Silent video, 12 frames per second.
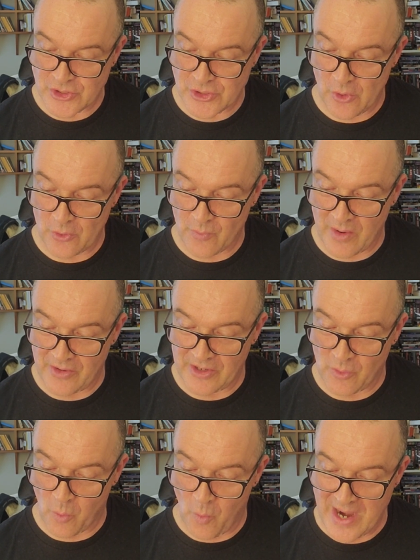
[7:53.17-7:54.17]
the zone
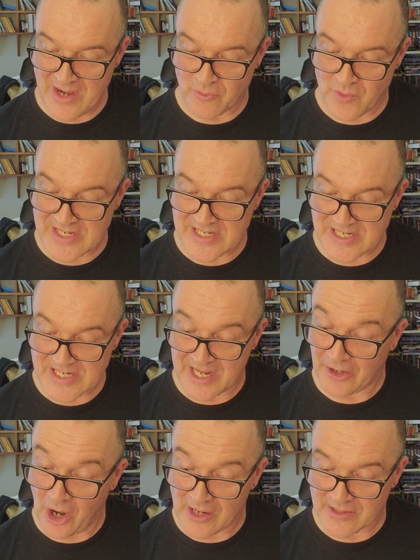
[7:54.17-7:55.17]
wherein white races
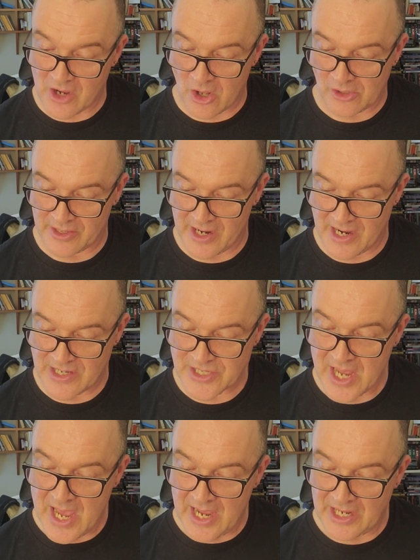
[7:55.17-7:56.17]
cannot
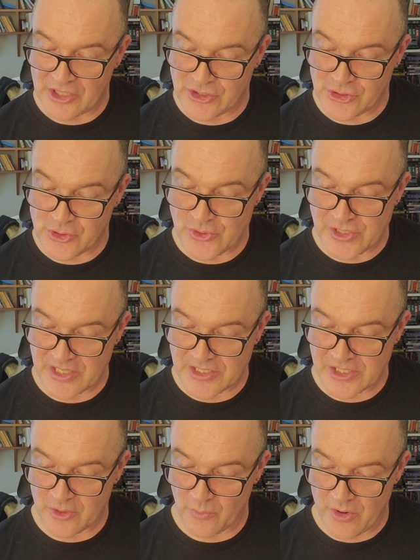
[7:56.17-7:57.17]
colonize in a true
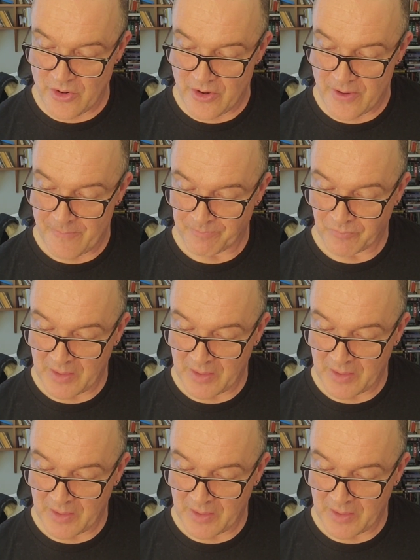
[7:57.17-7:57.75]
sense of the word